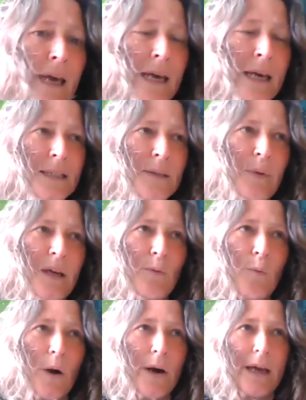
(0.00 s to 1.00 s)
is we
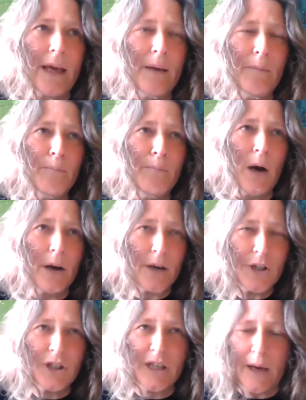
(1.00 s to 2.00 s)
work in
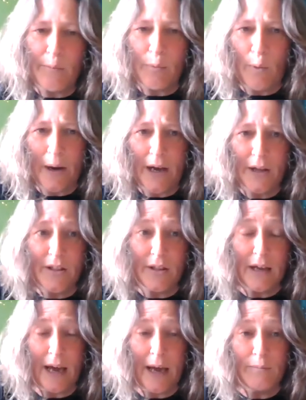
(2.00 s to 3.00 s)
partnership with
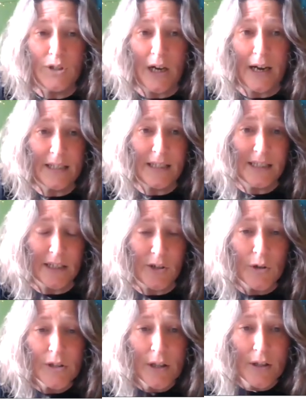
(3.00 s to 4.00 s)
um, charities
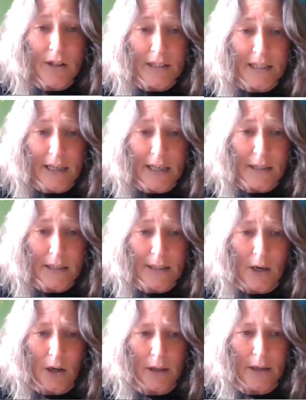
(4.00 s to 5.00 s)
across the third sector in
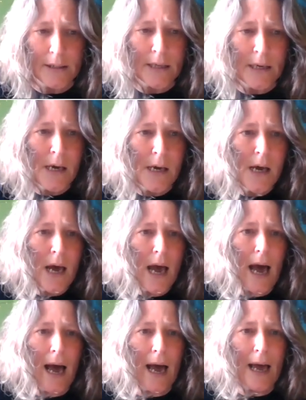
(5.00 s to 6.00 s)
Scotland
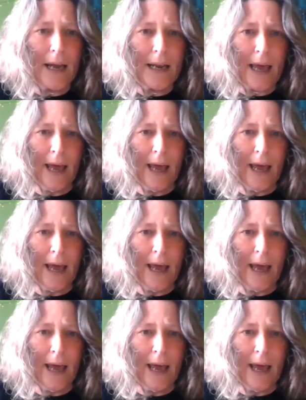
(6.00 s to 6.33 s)
and